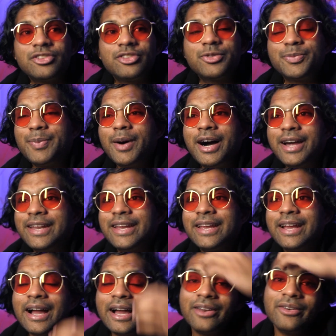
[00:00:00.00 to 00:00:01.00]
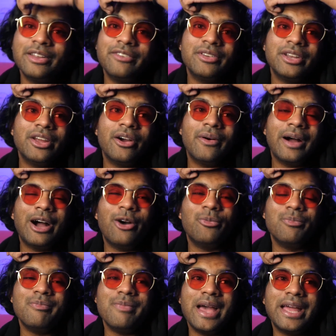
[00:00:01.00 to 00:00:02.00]
spawning I don't even know how
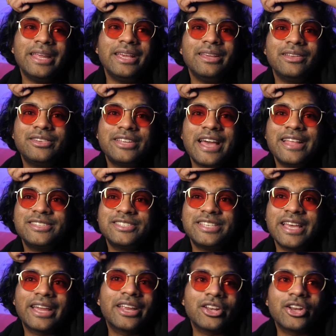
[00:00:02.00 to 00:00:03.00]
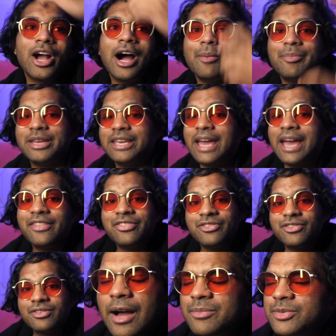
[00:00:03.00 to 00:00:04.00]
many 10-second
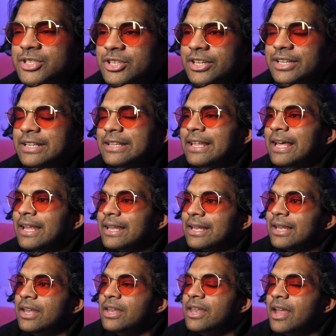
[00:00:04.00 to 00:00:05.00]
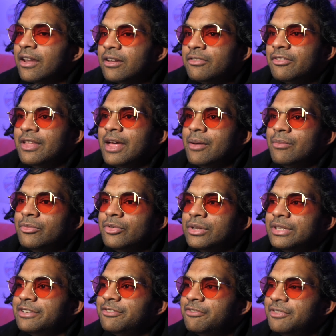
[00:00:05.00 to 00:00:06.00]
copycats. I'm certain that none of them
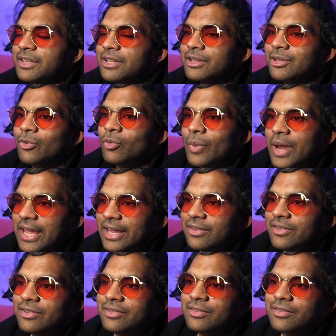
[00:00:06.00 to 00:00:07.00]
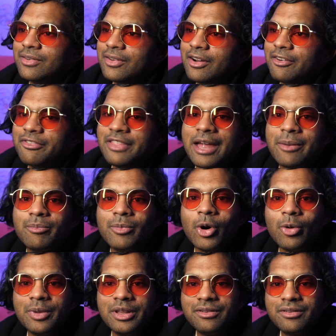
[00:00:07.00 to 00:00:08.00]
really feel the weight of that
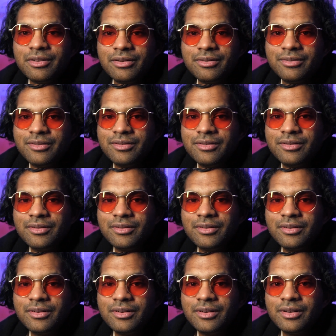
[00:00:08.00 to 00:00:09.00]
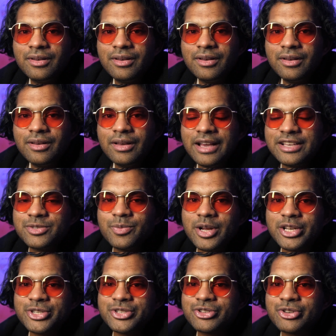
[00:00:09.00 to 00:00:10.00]
moment as
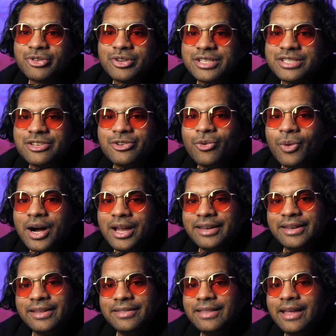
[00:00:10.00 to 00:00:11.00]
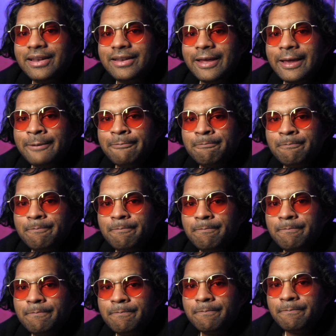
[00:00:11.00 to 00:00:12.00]
much as Chris and Juan did that day. But
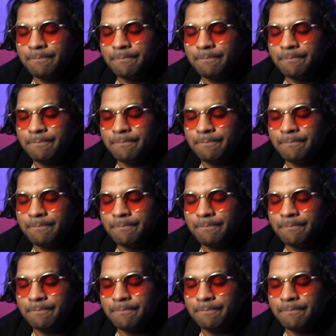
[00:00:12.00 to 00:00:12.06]
it's